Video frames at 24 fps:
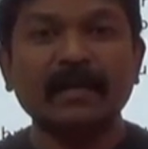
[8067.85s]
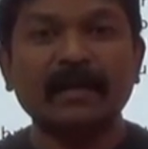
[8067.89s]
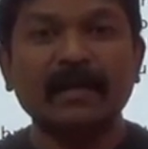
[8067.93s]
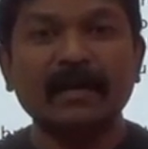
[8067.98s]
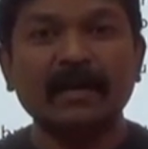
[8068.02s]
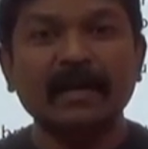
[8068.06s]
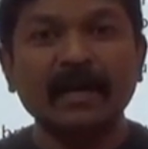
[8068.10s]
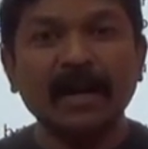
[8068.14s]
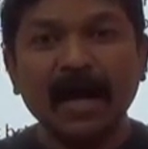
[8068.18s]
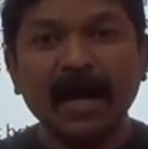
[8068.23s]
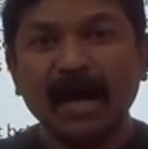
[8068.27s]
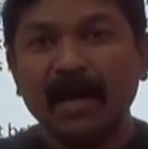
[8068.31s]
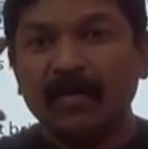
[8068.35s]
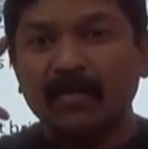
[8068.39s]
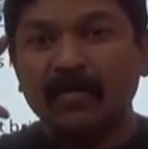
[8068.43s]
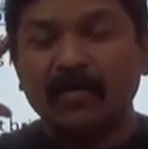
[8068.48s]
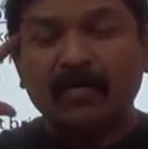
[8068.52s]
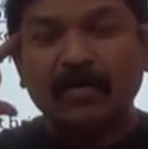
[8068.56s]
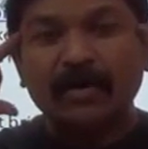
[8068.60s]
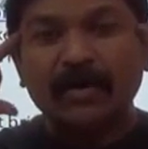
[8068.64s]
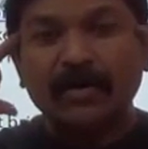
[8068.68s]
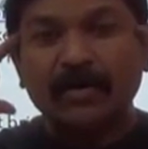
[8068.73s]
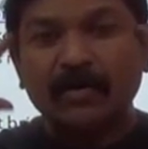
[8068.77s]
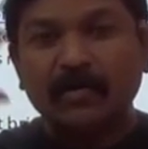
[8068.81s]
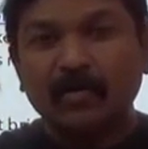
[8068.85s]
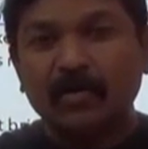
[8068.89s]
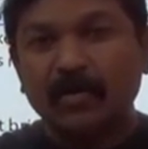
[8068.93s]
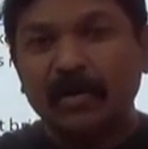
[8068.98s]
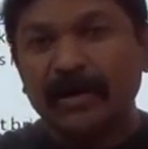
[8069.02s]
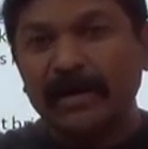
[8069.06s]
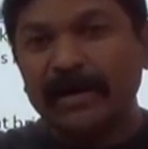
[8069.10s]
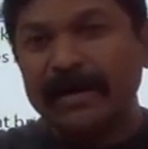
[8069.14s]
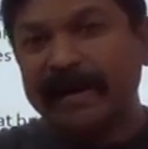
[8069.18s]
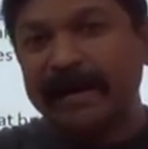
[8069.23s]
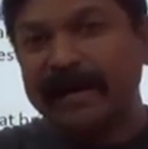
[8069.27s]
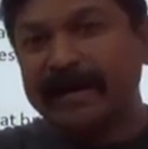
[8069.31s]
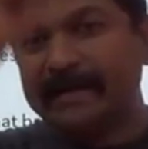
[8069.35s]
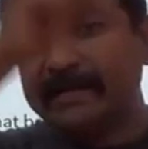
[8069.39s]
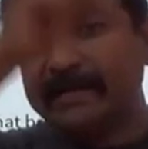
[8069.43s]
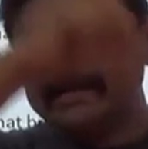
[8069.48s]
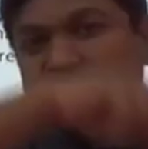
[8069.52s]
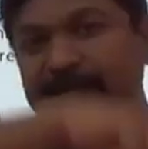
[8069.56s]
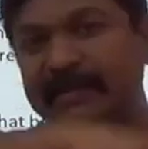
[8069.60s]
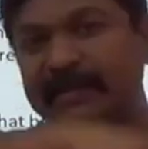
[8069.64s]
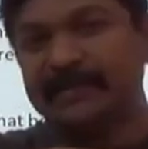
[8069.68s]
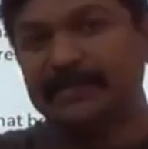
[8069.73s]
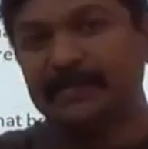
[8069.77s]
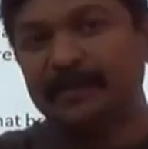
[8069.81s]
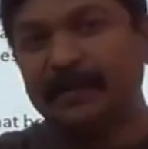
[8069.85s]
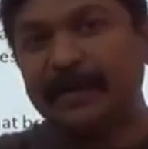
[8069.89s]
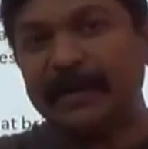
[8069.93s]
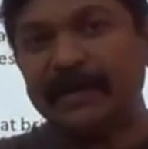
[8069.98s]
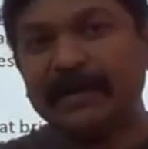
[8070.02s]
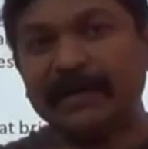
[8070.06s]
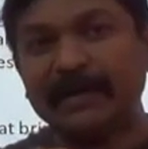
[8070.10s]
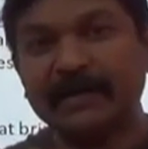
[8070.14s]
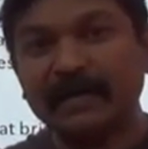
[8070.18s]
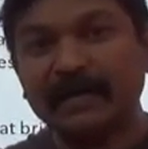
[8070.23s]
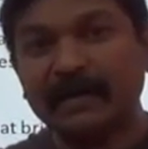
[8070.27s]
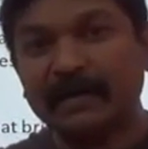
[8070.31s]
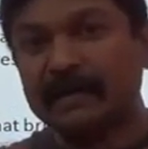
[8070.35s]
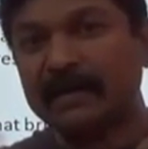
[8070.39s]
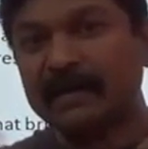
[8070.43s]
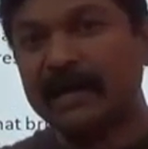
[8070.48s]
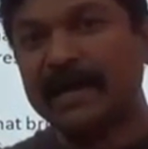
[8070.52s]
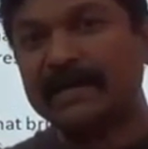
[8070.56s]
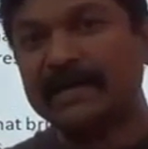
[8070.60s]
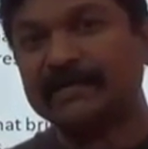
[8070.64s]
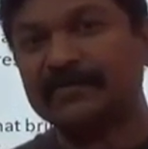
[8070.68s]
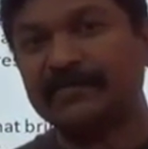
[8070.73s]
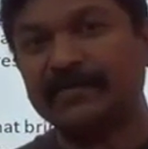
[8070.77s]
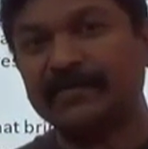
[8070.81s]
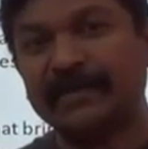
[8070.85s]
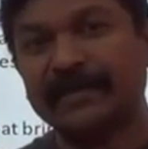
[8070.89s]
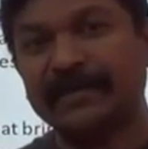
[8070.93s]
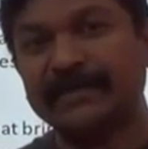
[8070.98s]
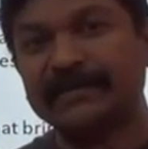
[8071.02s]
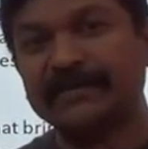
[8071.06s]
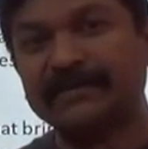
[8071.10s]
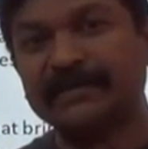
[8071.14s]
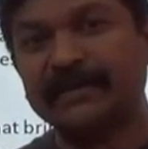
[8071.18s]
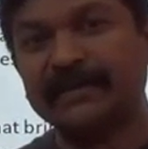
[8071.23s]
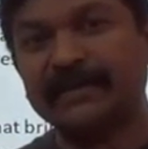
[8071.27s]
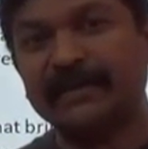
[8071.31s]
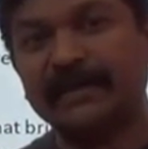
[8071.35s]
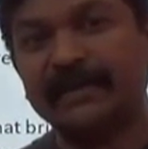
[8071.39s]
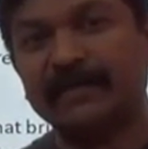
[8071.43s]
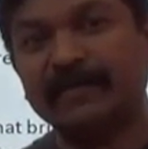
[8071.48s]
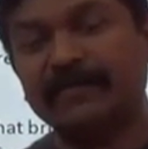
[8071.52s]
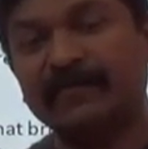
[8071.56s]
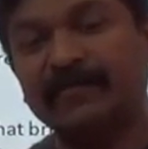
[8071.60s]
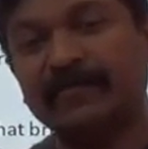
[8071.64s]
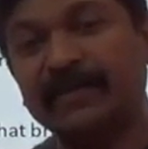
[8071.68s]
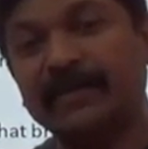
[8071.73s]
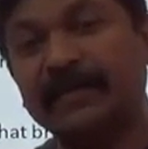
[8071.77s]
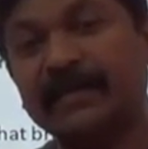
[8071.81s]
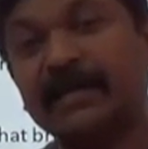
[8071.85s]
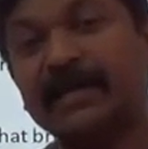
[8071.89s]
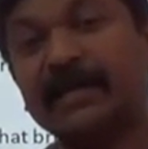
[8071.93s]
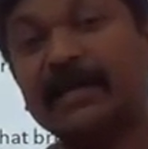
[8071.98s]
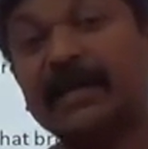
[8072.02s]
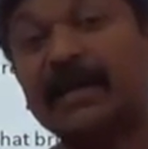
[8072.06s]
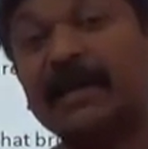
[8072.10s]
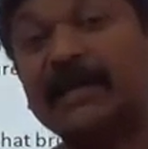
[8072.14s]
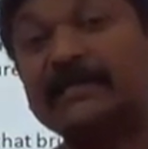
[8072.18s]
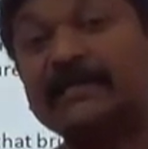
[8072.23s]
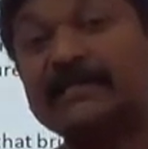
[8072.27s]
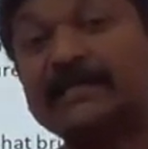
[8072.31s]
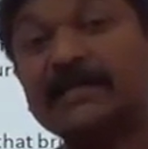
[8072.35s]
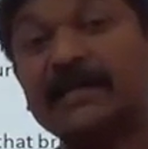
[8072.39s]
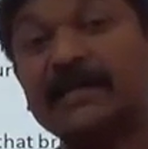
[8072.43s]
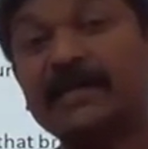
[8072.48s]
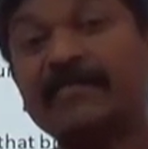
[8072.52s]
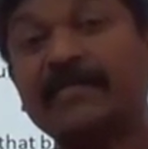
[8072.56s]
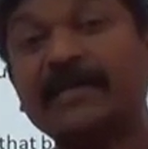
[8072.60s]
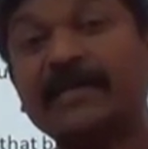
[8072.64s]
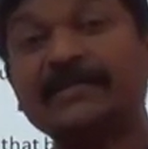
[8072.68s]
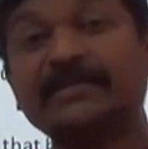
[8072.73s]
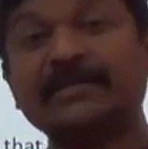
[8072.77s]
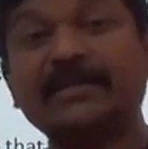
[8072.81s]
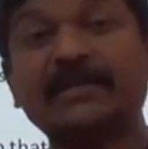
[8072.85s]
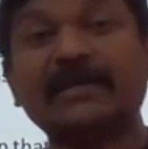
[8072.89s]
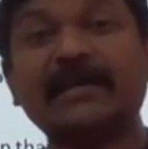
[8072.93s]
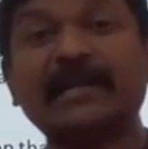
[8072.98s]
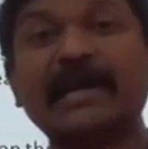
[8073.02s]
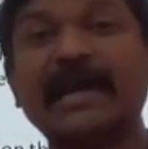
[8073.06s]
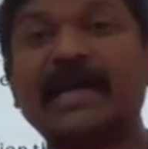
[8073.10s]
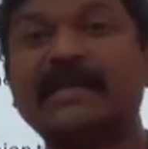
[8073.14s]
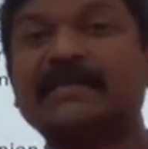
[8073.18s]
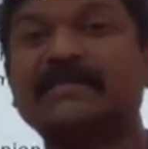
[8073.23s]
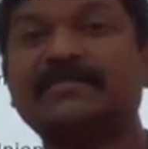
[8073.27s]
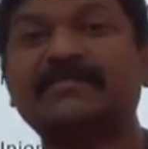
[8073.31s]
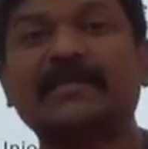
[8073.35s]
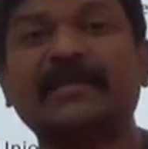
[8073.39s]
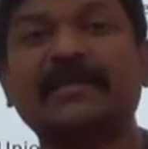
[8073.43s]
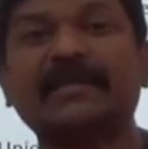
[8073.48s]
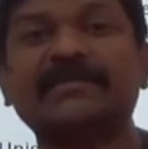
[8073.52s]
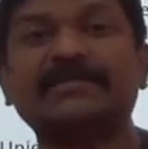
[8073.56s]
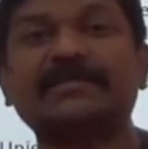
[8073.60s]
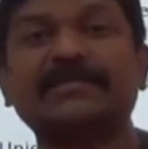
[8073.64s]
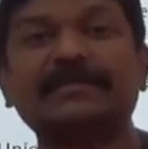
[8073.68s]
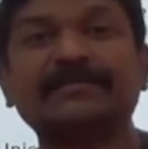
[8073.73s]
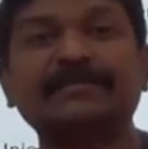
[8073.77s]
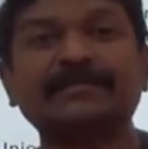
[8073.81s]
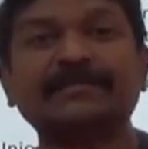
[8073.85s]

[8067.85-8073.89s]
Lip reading: Now, could you correlate this particular classification with the conservation classification?